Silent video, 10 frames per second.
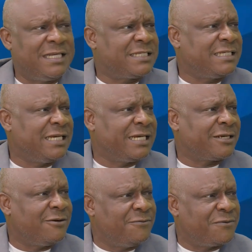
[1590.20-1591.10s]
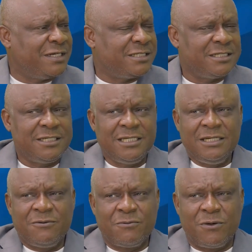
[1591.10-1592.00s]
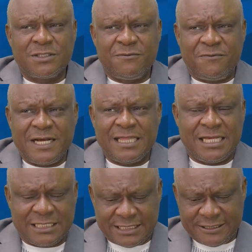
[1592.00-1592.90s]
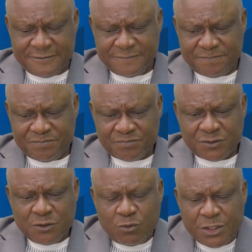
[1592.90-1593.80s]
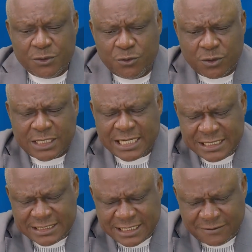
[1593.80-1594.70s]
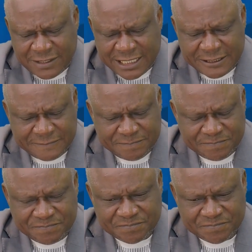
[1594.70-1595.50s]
of that conference was the fact that when you look at our